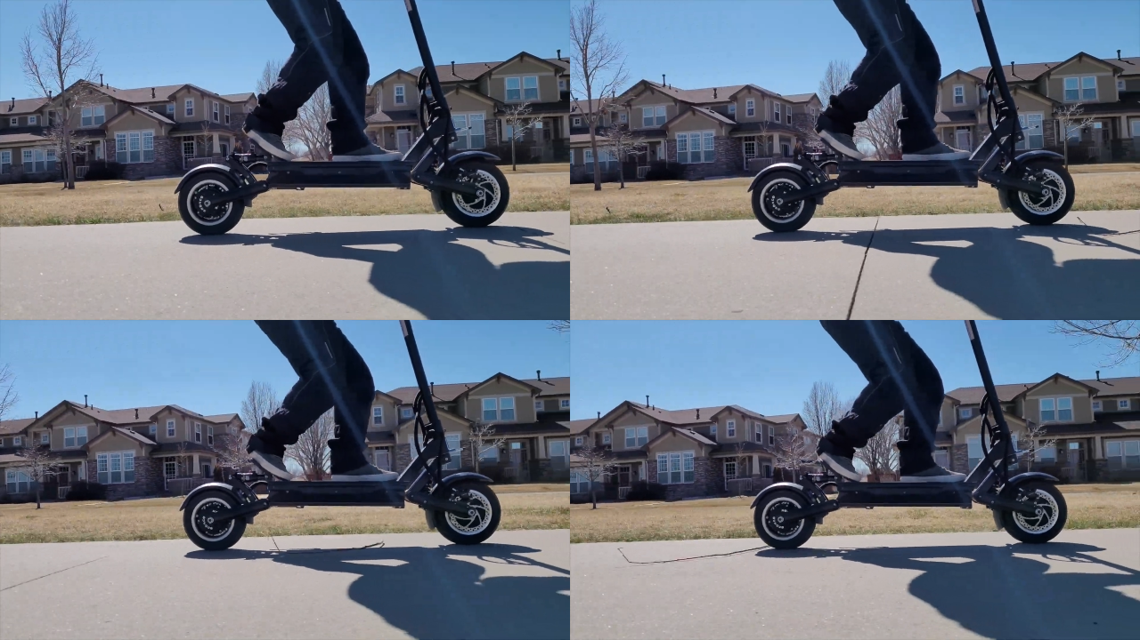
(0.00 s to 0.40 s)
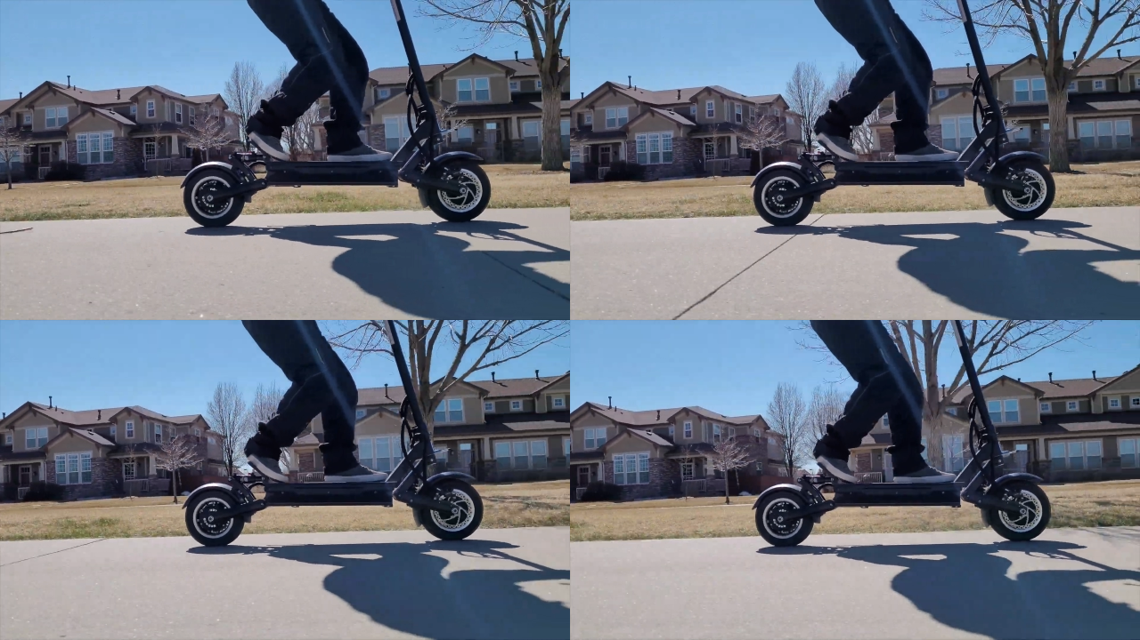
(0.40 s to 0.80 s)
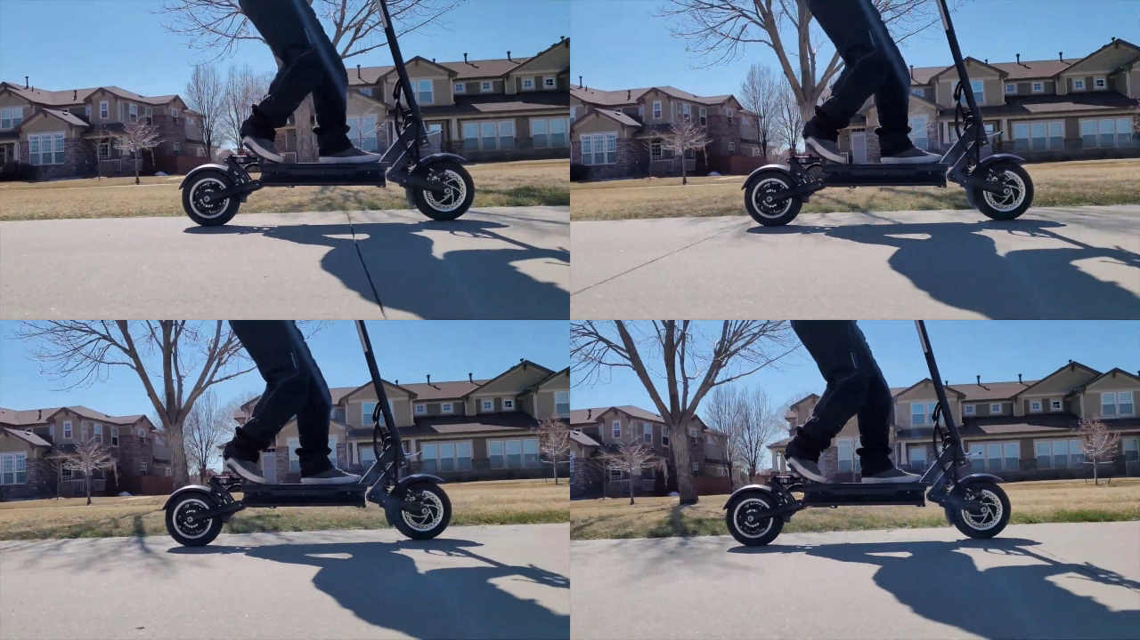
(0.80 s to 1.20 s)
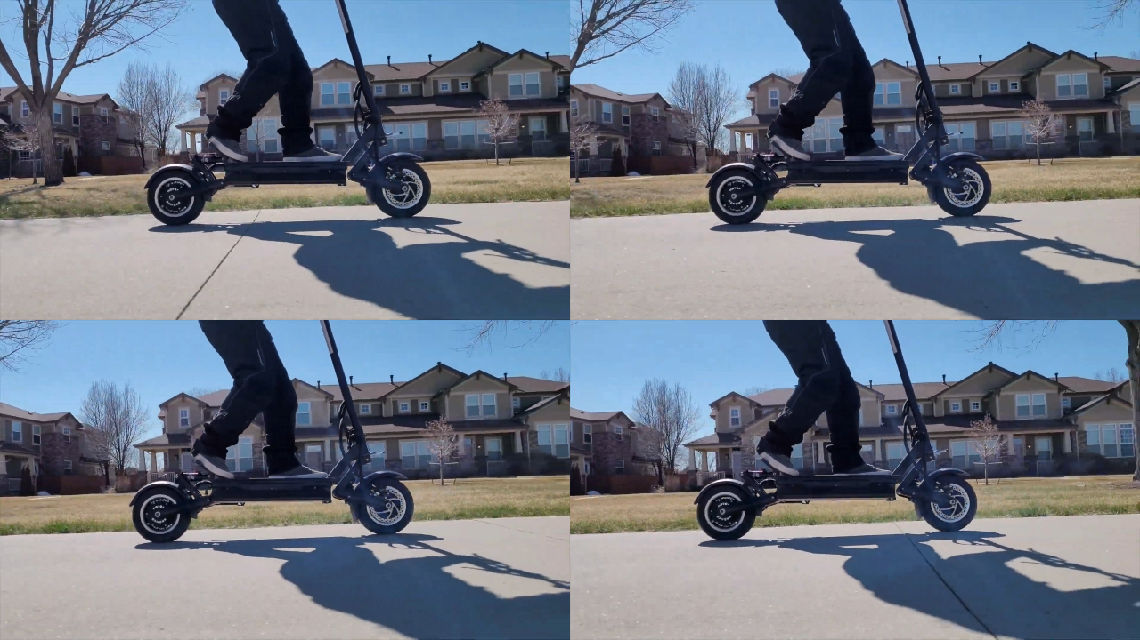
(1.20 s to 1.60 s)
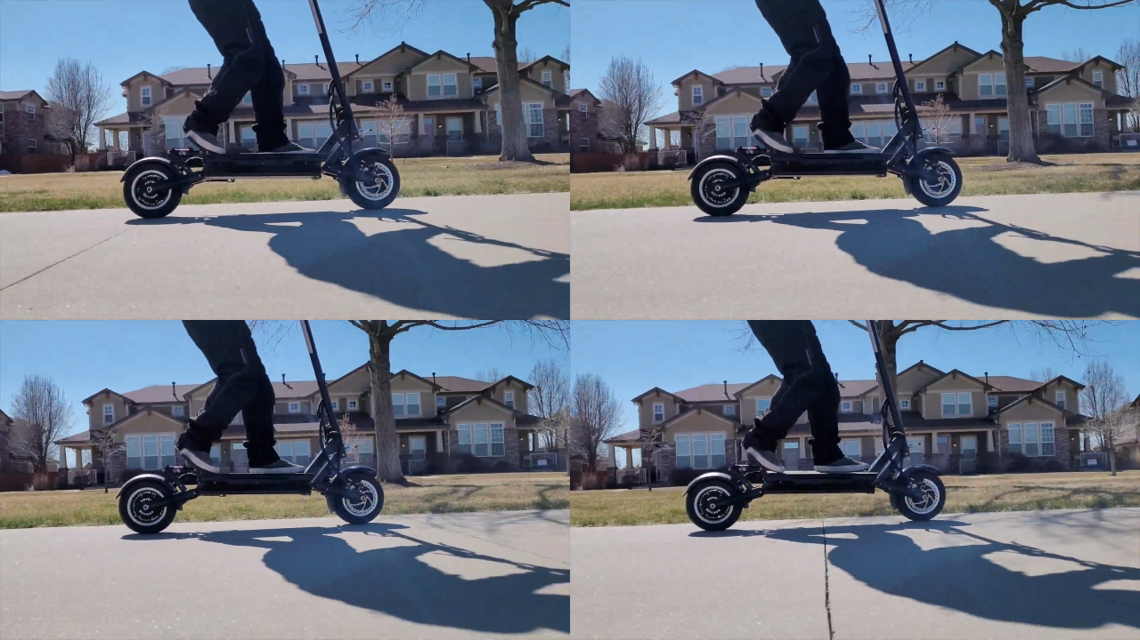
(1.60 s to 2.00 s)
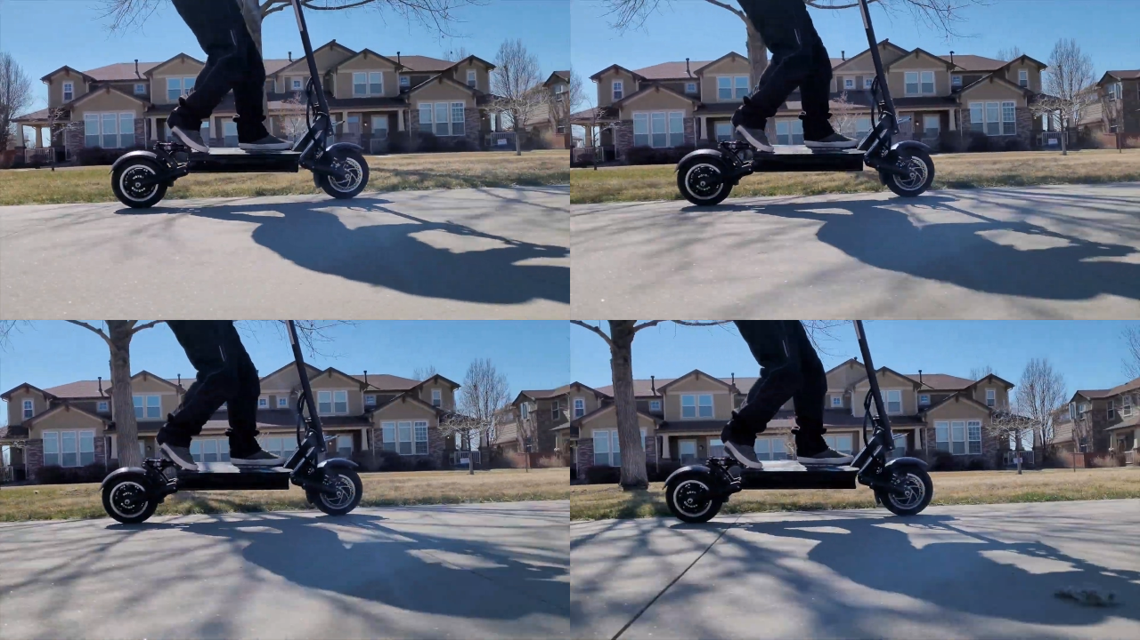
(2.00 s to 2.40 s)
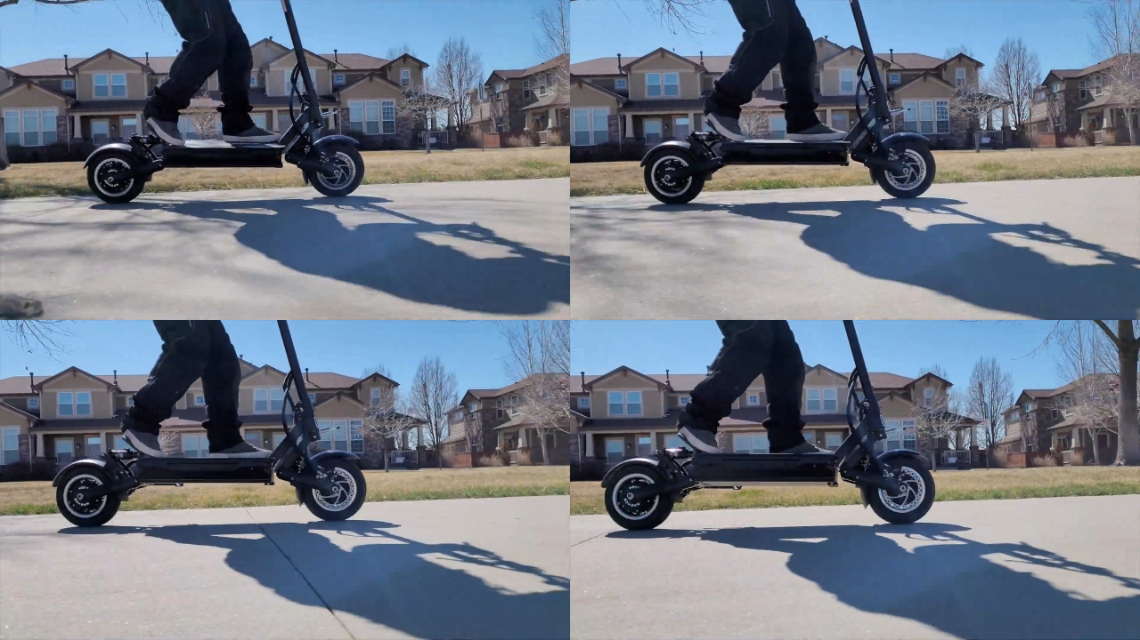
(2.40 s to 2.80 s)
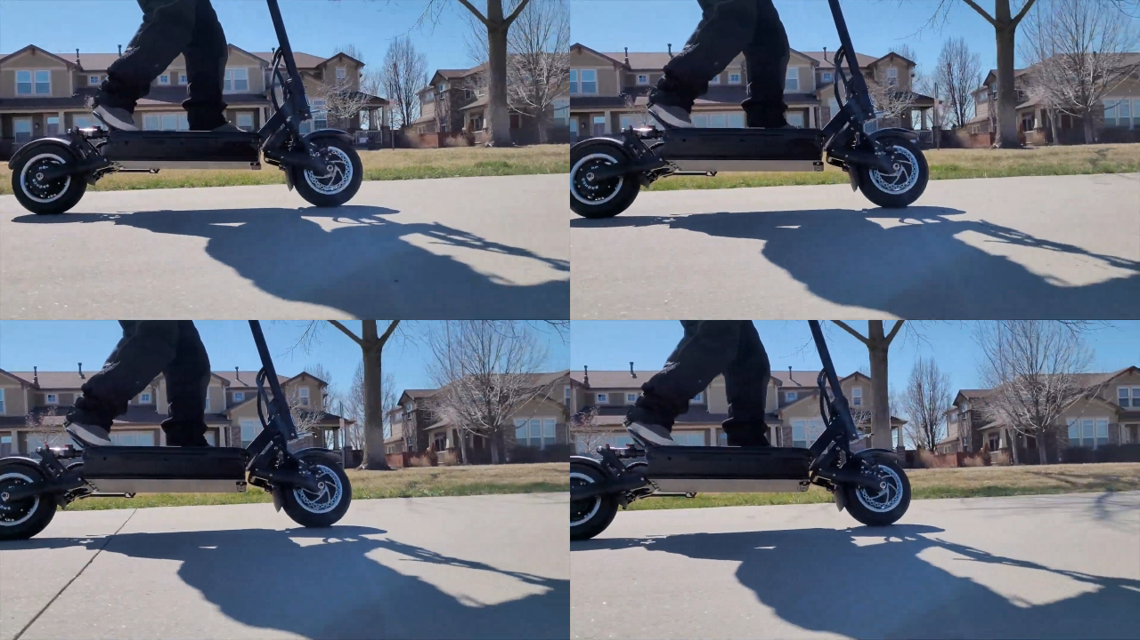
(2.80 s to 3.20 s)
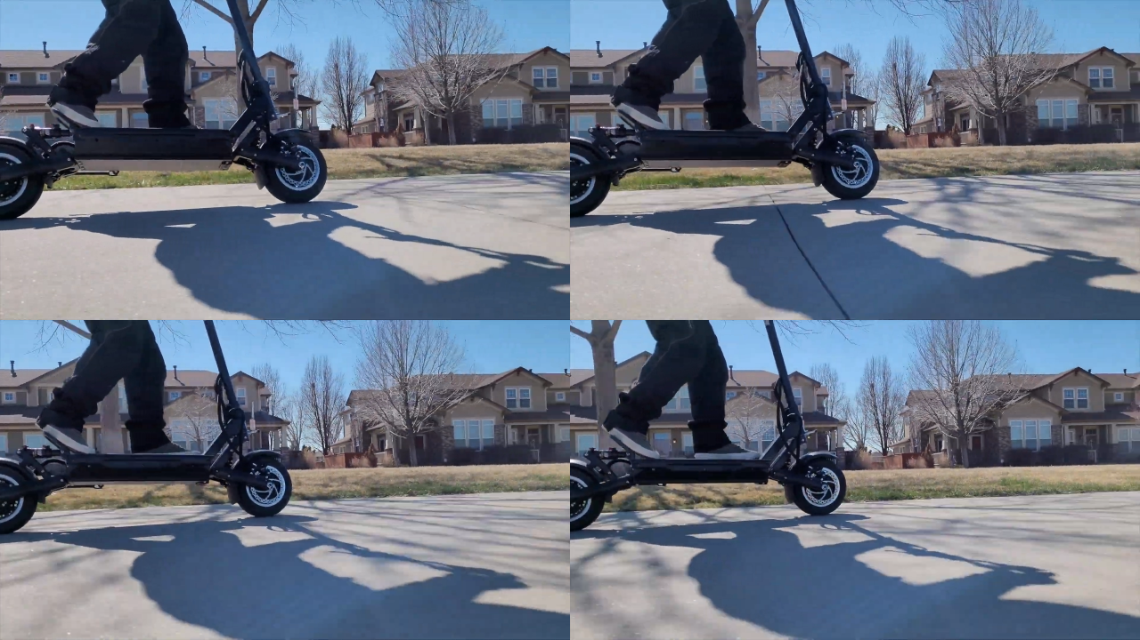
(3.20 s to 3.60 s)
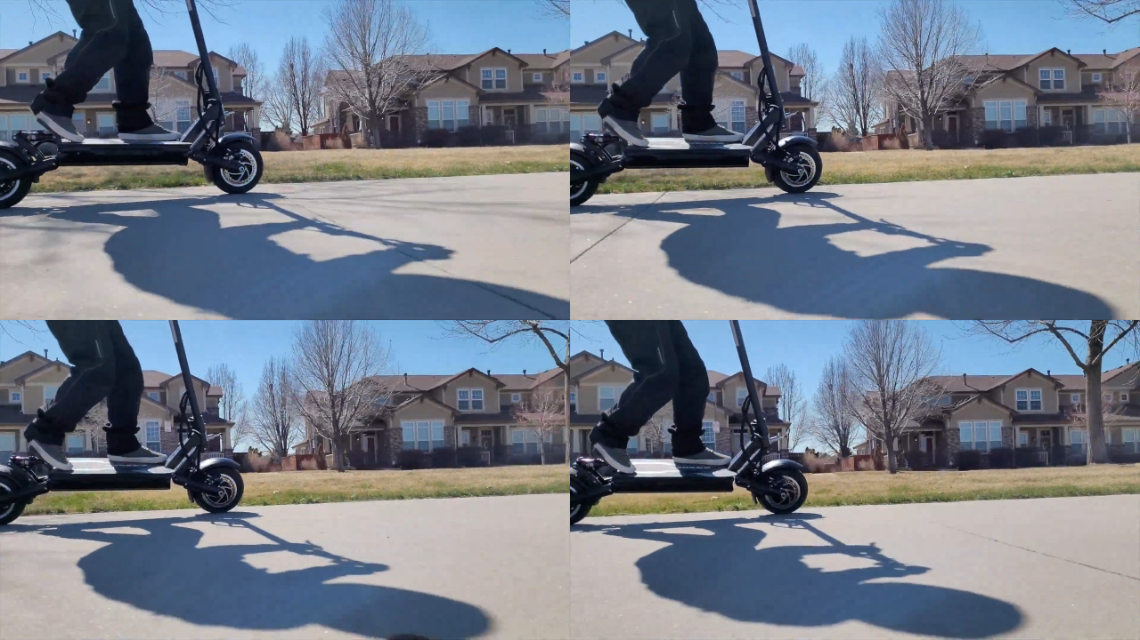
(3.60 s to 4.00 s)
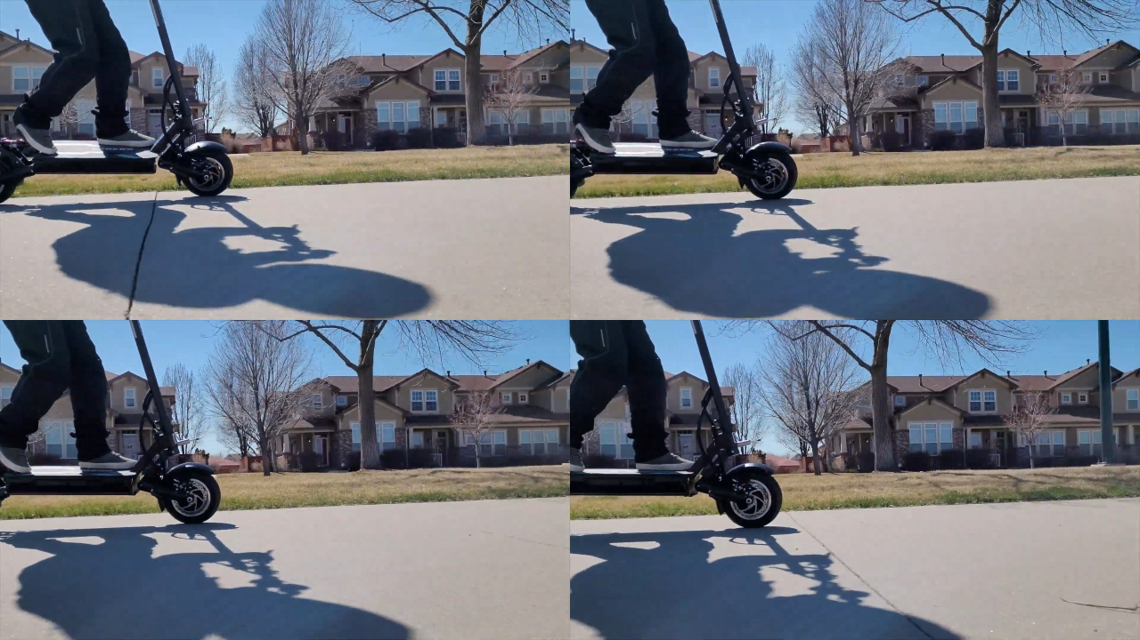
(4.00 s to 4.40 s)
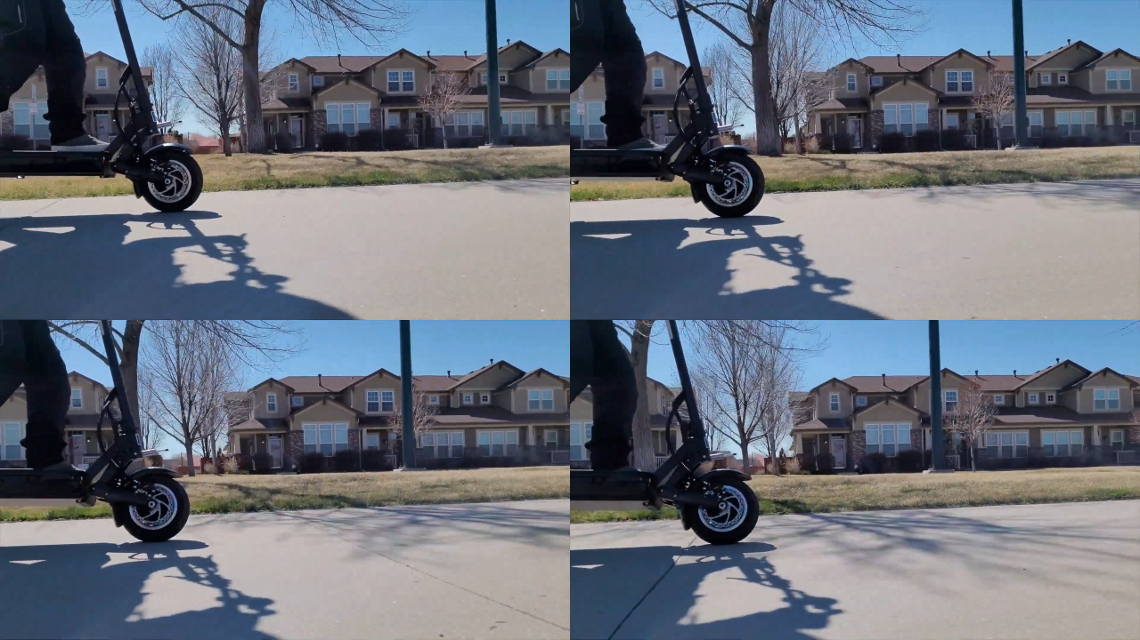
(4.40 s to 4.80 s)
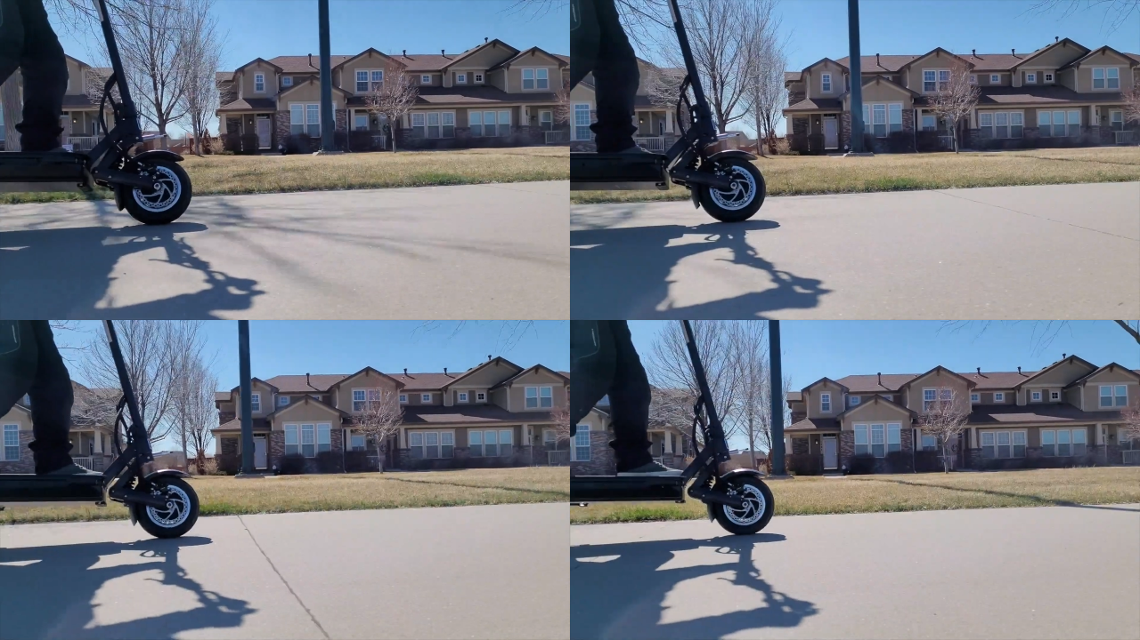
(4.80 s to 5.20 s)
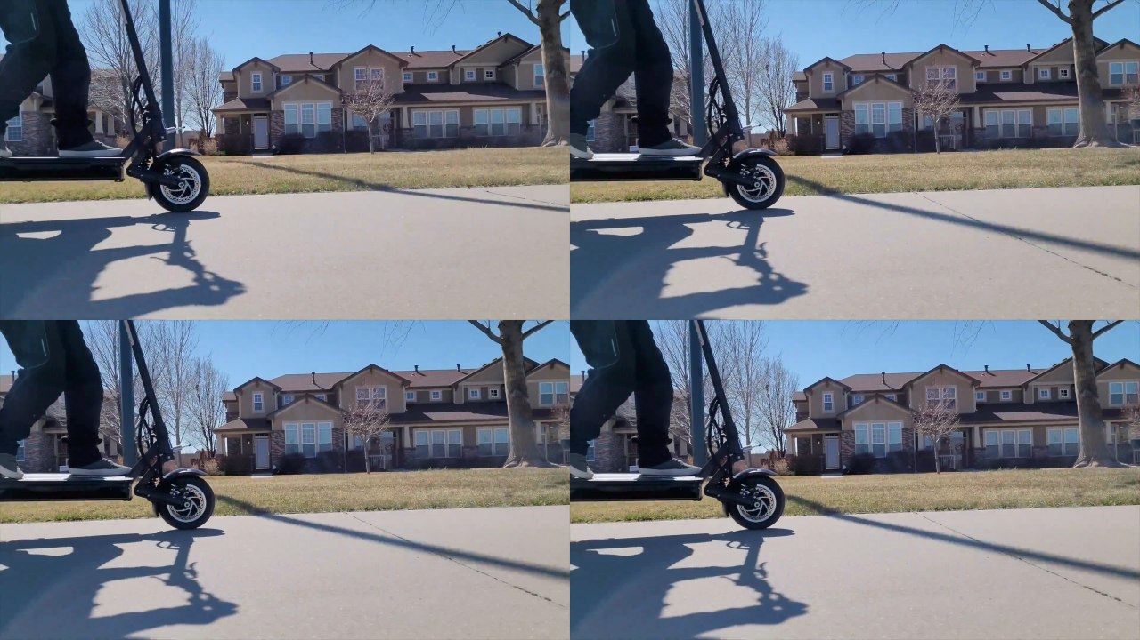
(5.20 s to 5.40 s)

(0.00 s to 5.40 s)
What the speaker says: Nobody's mouth can be seen.